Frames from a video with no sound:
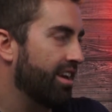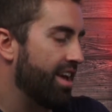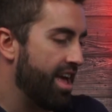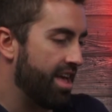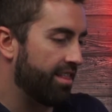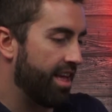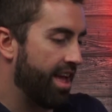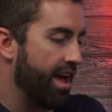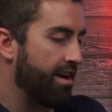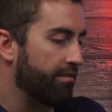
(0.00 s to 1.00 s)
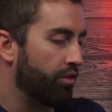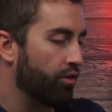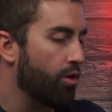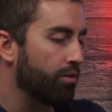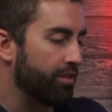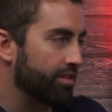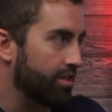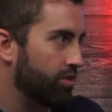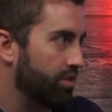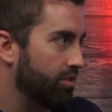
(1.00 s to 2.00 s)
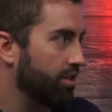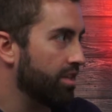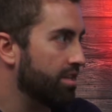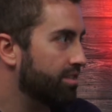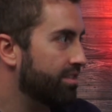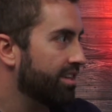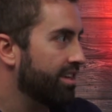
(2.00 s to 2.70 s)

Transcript: and they have their own fictitious lease,